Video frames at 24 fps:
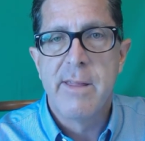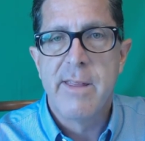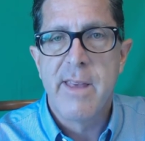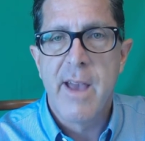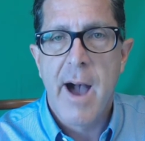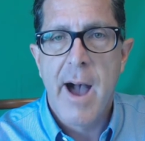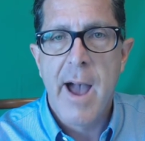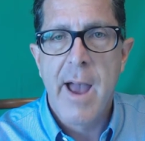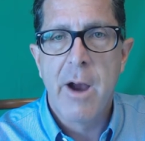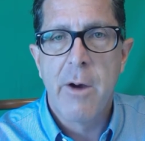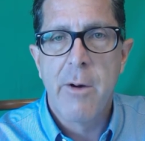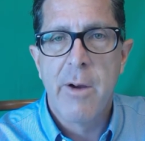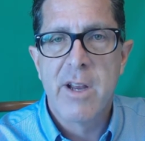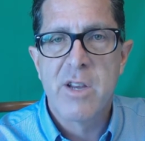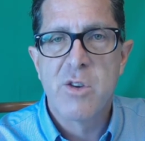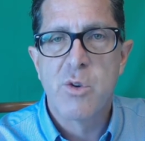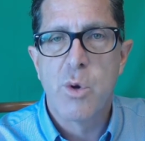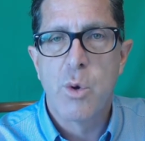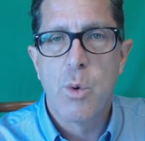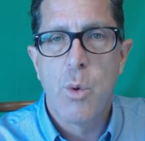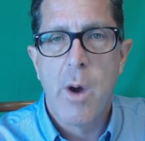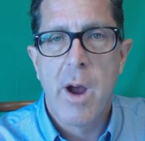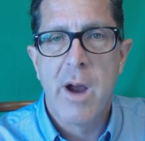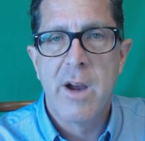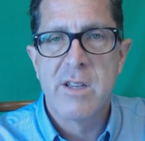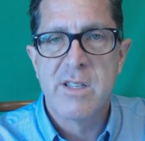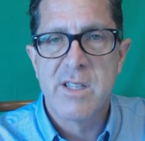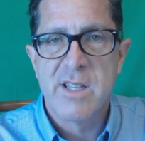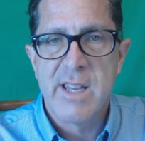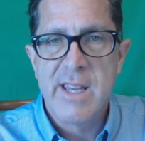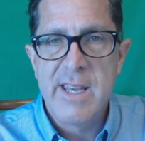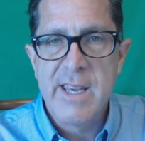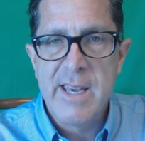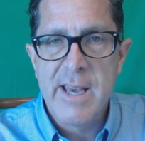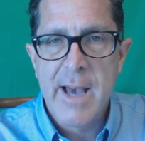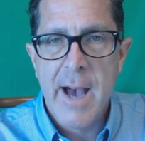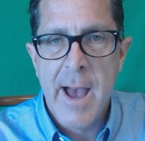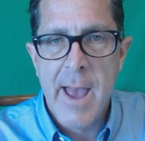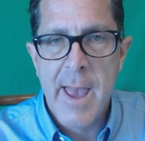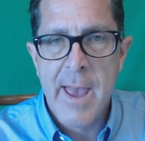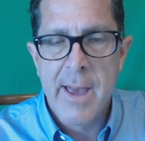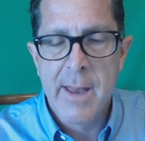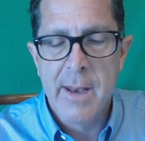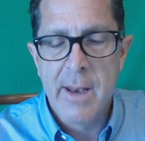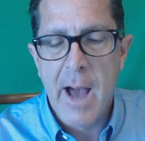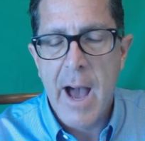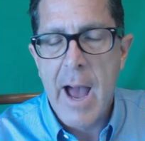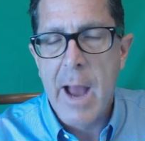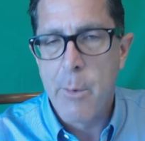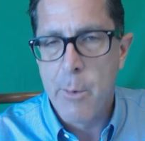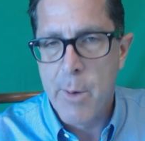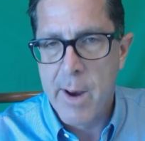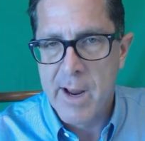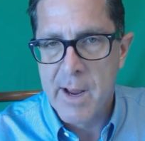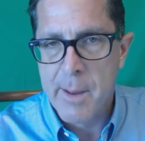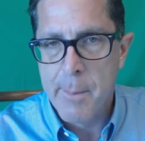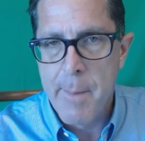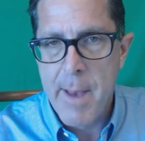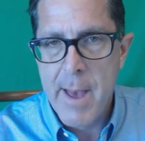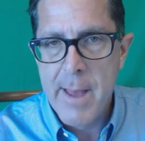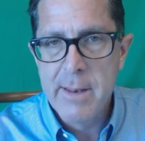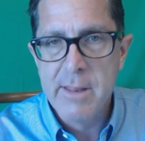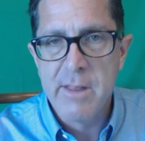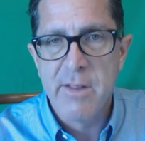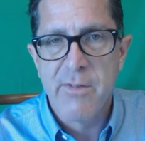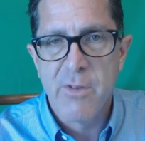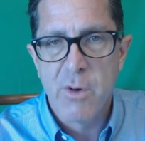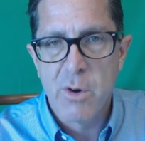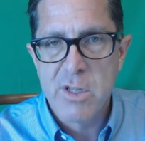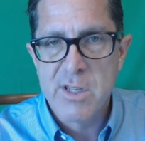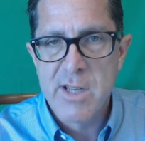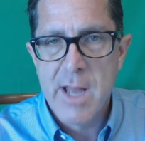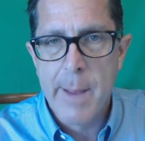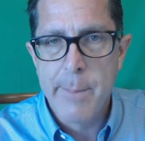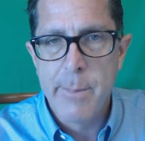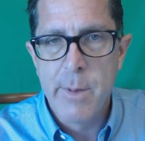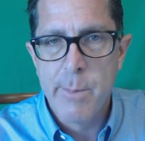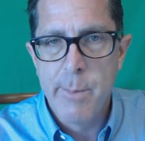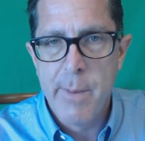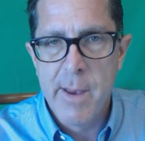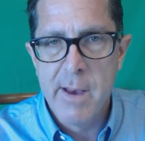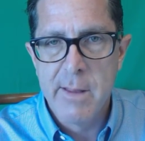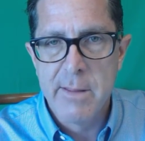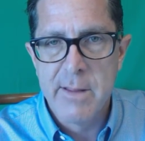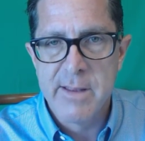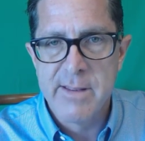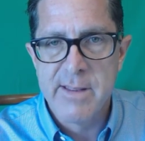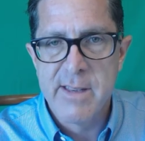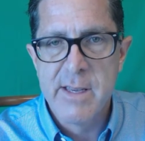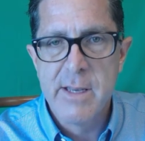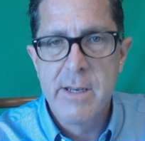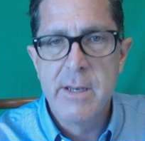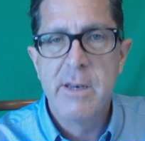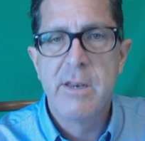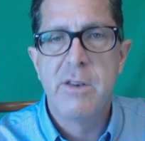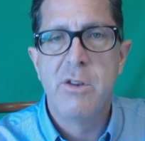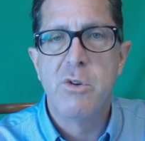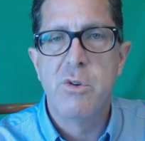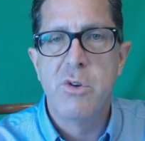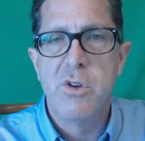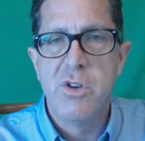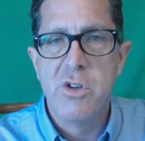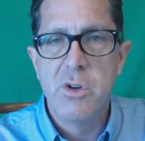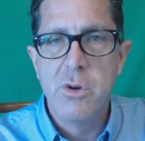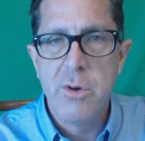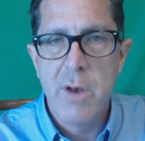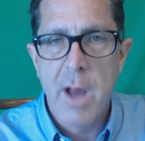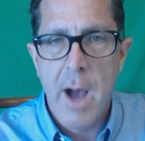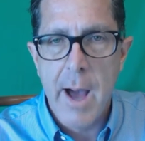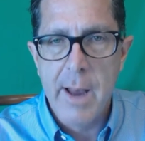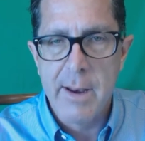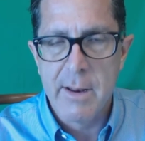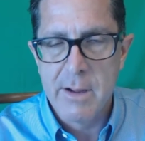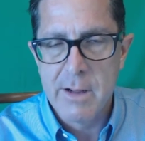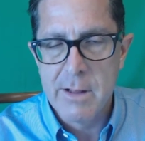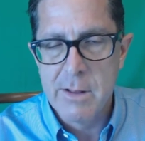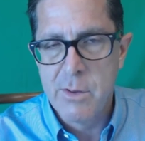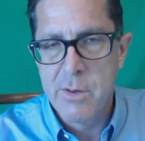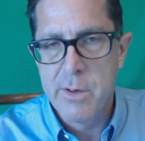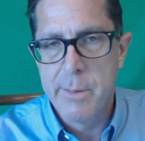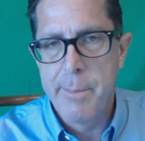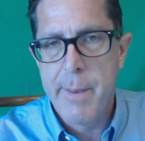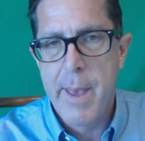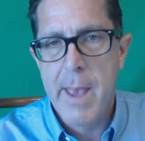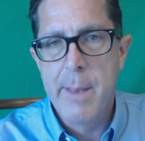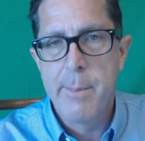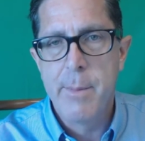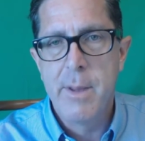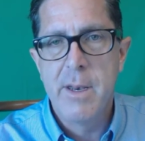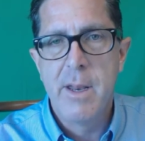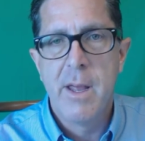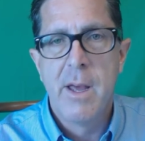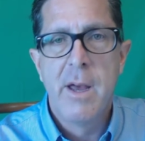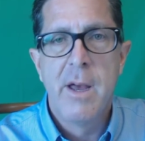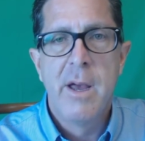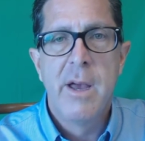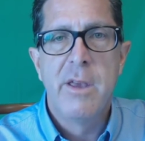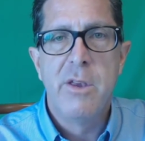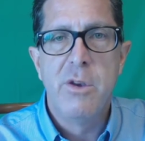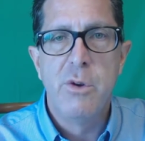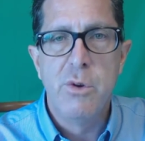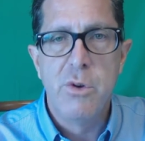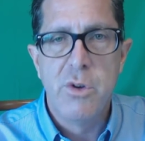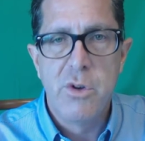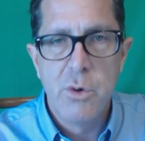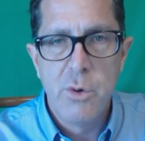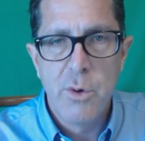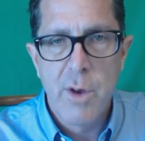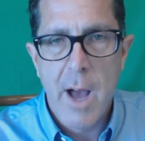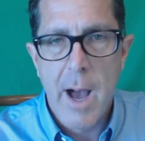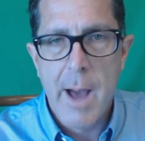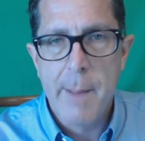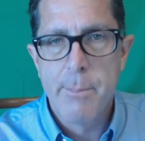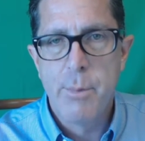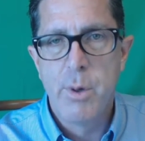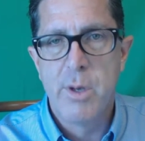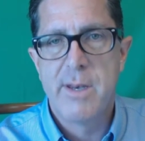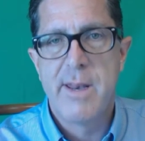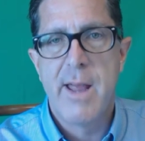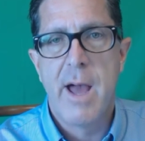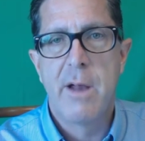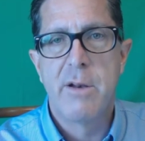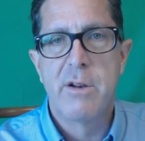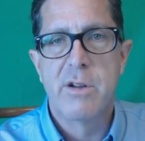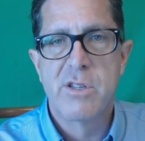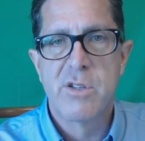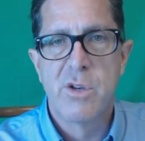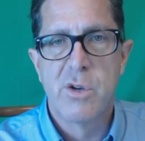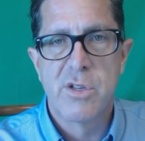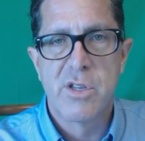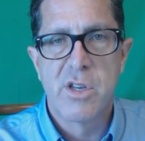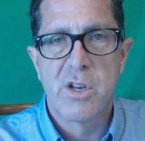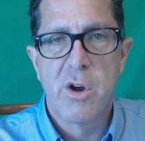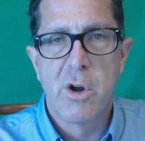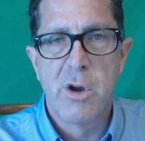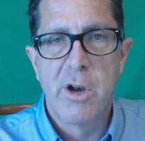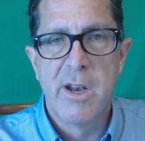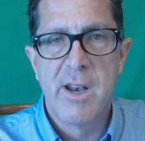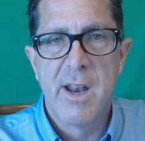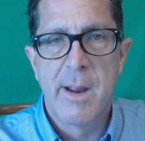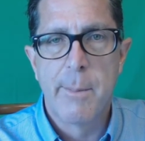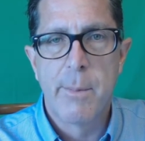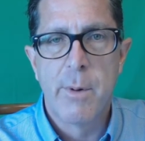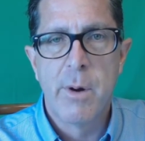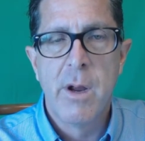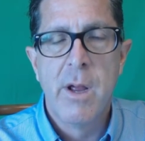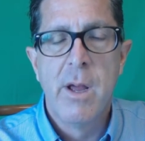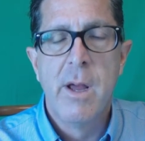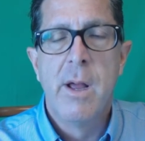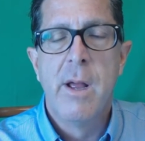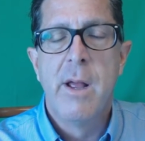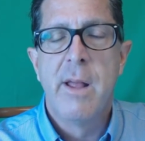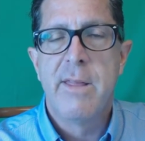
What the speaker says: The IRS requires an EIN. I recommend the first time you mail this in, you do not include a payment. You do not put down your Social Security number.